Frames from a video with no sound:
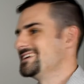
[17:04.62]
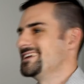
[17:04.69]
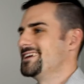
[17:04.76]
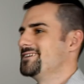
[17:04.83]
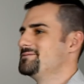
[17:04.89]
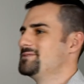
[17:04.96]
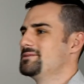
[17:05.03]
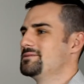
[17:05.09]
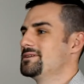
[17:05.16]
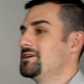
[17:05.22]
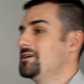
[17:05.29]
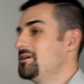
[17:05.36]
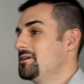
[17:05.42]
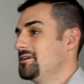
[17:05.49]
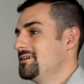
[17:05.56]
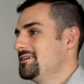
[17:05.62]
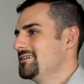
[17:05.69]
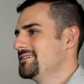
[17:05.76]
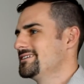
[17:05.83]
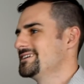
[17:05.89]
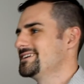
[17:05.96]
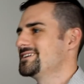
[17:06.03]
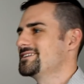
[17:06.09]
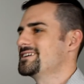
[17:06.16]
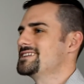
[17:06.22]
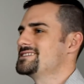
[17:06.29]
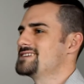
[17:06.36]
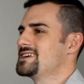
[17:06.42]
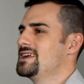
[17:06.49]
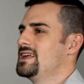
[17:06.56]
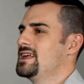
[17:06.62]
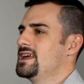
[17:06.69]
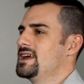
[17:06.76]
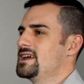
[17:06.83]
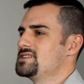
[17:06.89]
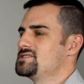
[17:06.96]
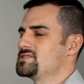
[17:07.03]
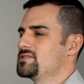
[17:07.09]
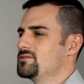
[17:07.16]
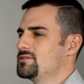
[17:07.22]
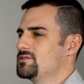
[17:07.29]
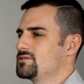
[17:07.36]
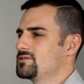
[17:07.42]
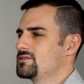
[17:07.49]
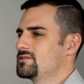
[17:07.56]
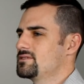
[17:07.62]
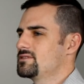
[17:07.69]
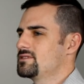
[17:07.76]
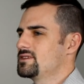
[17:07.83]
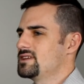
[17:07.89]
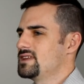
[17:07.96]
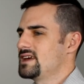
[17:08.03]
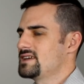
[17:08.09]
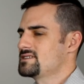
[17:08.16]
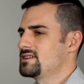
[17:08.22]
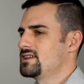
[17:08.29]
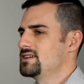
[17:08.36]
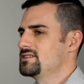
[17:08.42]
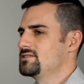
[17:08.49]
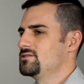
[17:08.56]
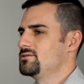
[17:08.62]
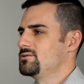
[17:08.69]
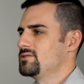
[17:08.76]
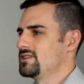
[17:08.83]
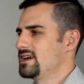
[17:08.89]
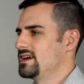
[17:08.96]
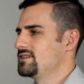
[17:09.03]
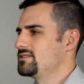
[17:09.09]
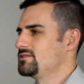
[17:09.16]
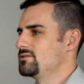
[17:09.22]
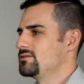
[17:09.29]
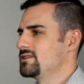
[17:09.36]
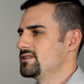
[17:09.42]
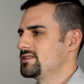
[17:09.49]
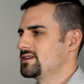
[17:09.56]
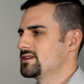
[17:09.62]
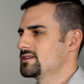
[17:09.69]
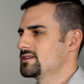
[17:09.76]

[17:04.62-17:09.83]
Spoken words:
You know, people, and so it has a lot to do with that too, I think.